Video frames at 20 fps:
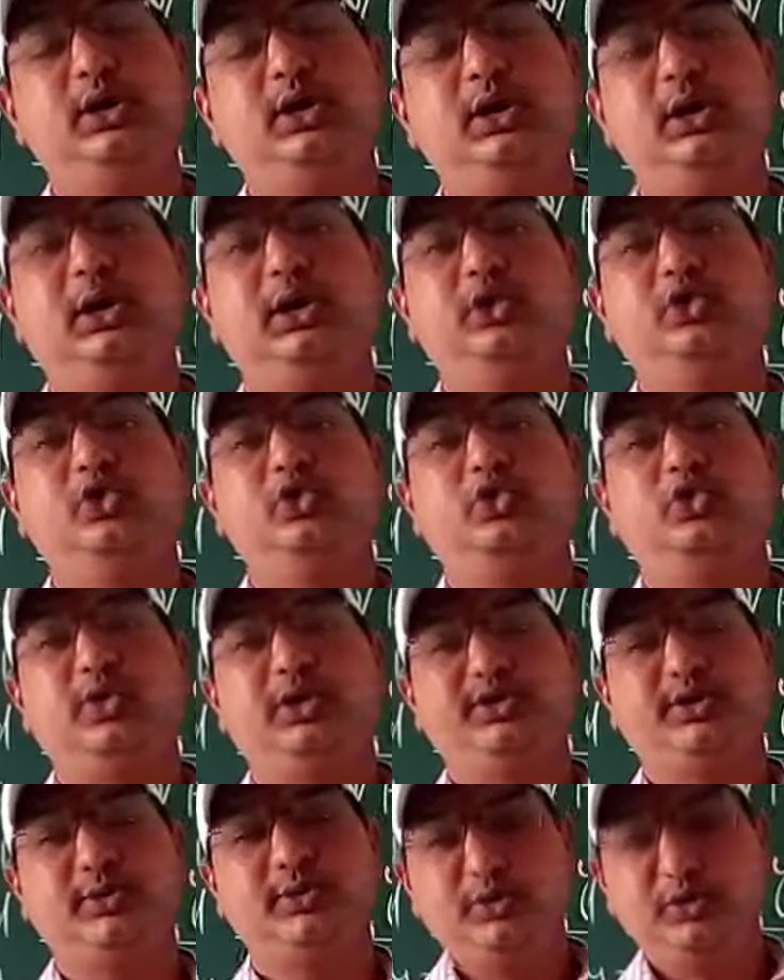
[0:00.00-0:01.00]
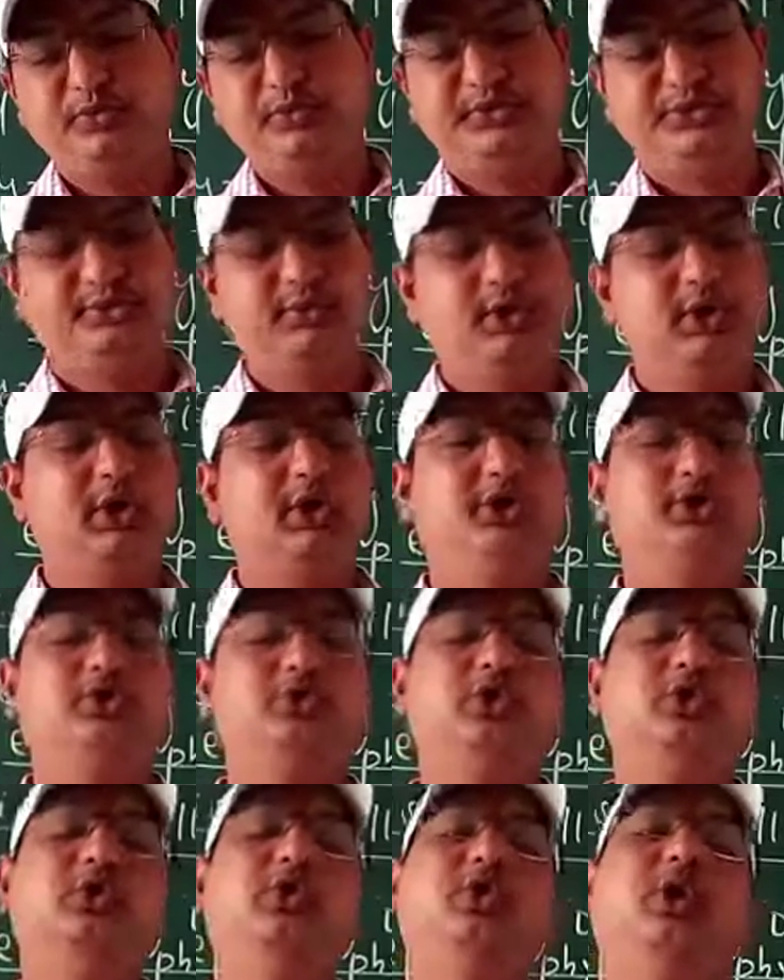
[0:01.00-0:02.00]
in your WhatsApp groups.
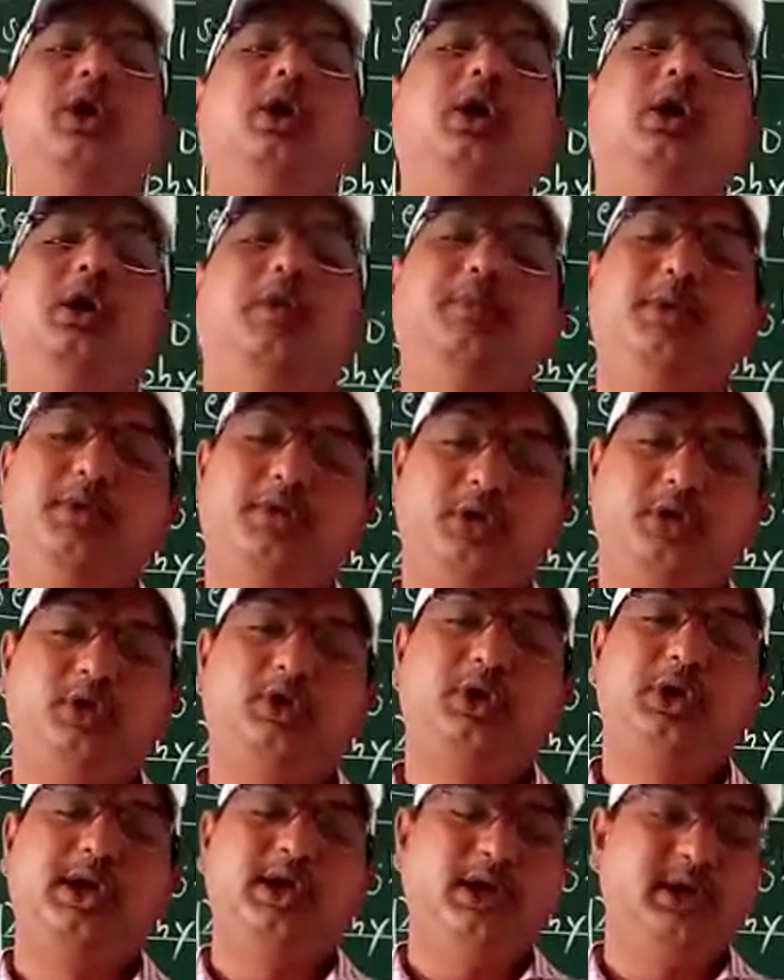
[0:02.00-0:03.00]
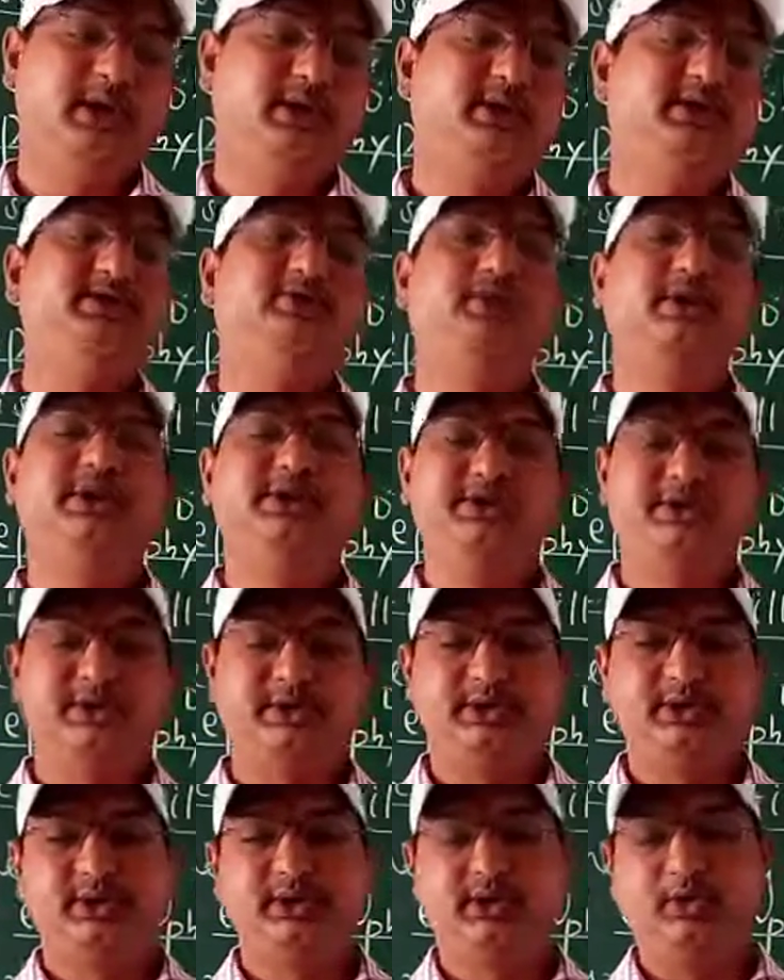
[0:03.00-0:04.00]
So before writing this, please
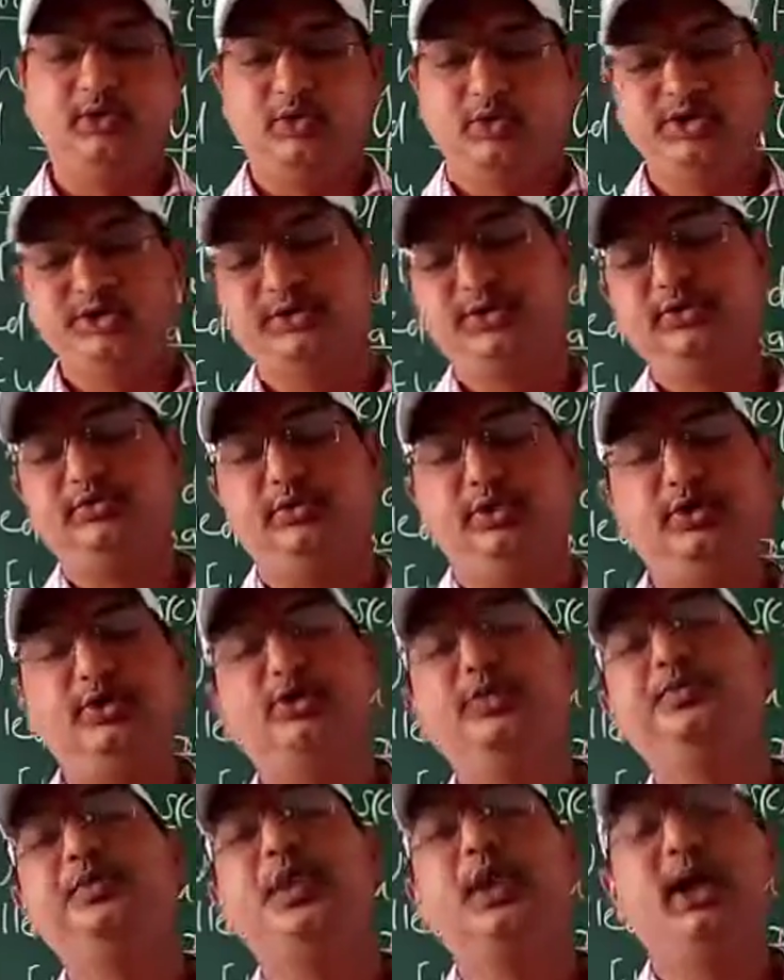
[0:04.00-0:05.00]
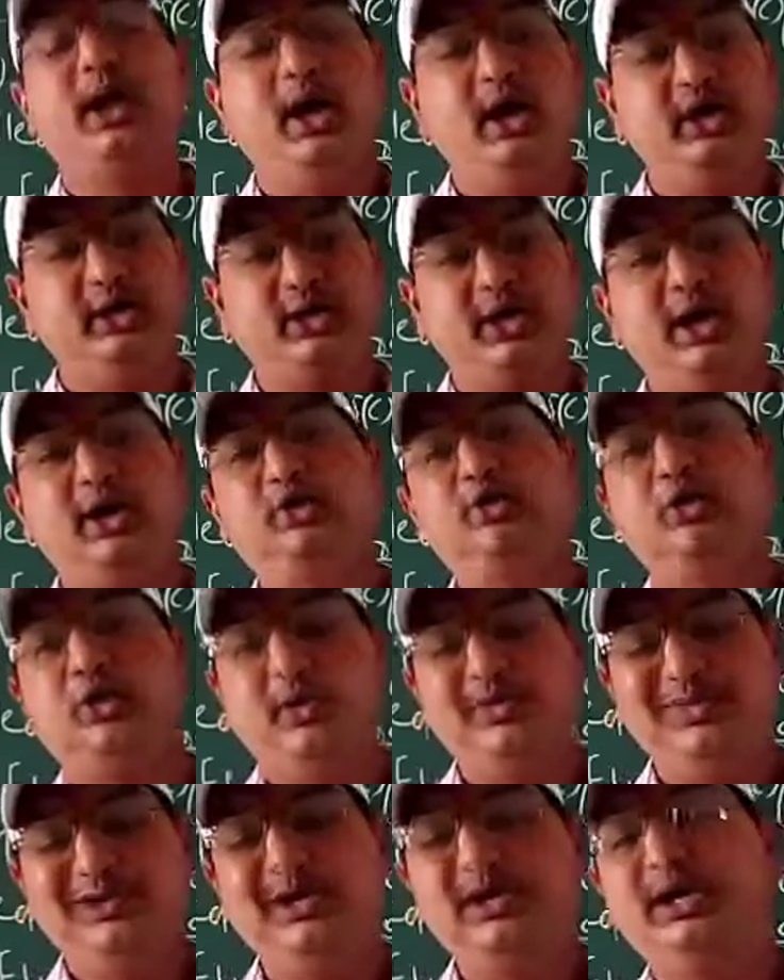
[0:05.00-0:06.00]
watch this video and try to
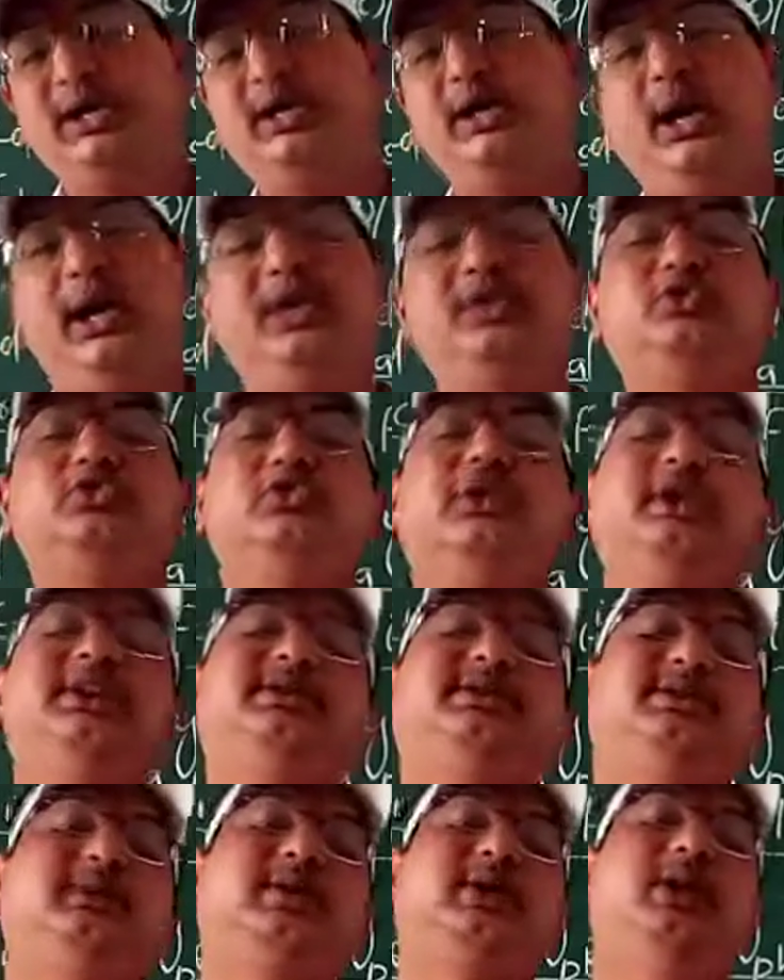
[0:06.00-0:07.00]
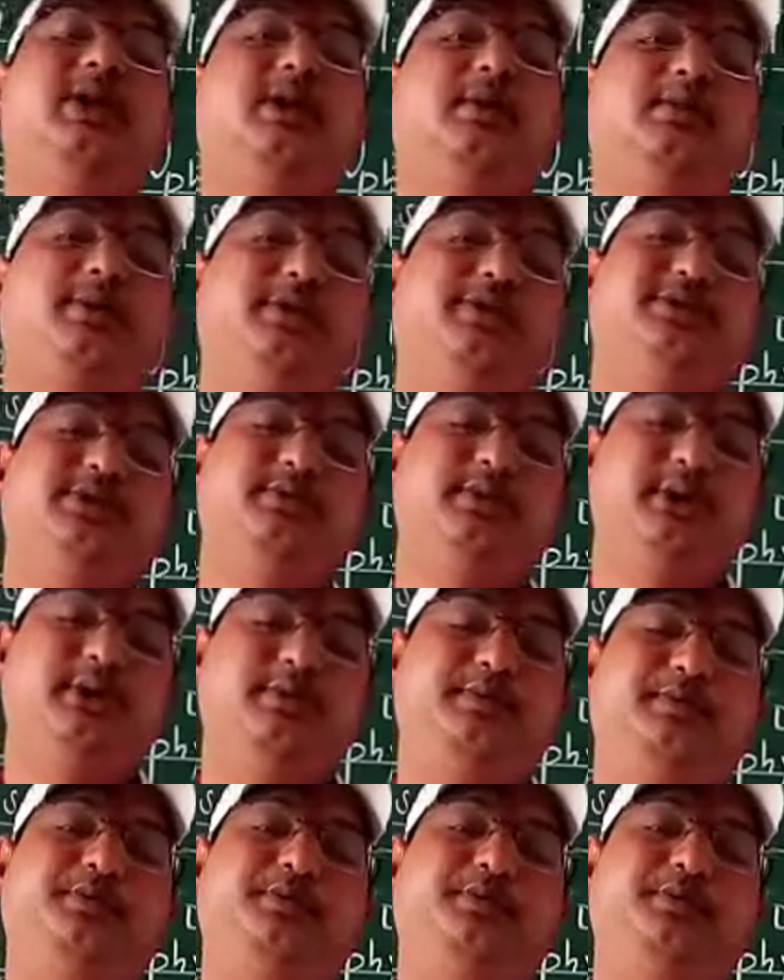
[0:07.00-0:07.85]
complete it as soon as possible.